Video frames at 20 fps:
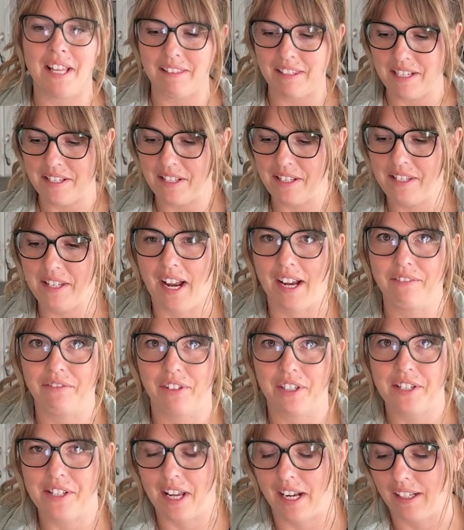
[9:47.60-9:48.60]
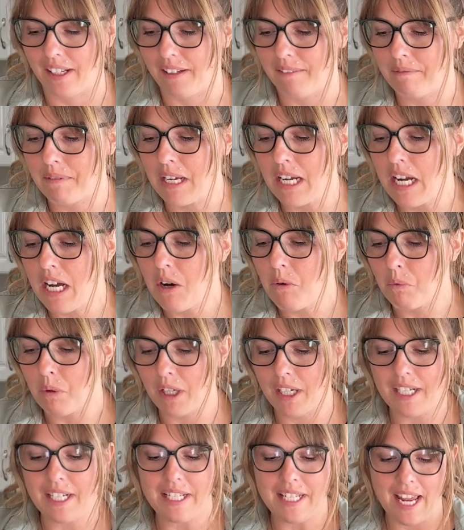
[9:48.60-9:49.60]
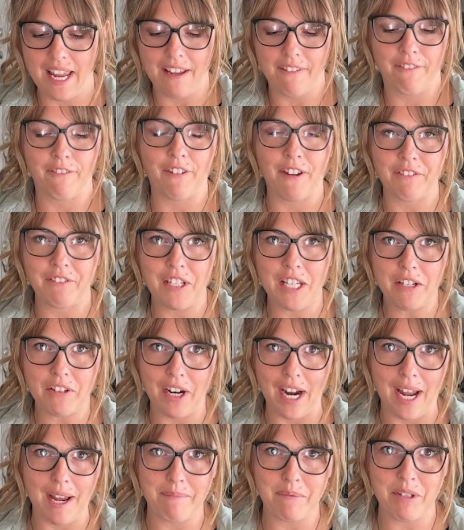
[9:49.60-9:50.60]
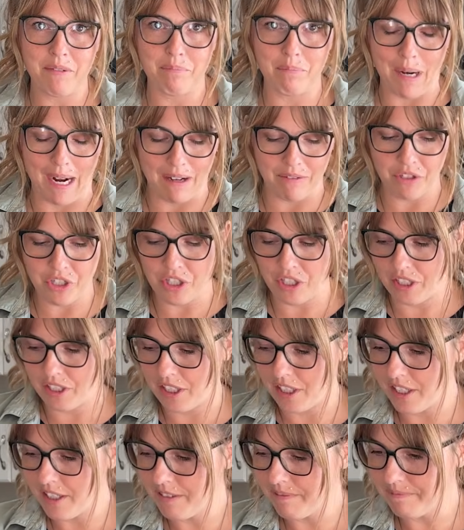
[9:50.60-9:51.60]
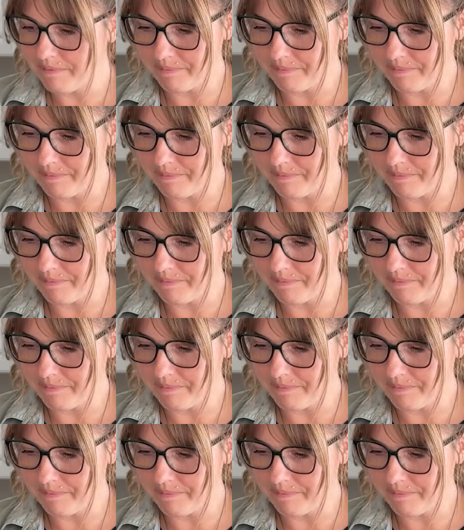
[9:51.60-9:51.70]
these aside for a second. We're gonna take 50 grams of brown sugar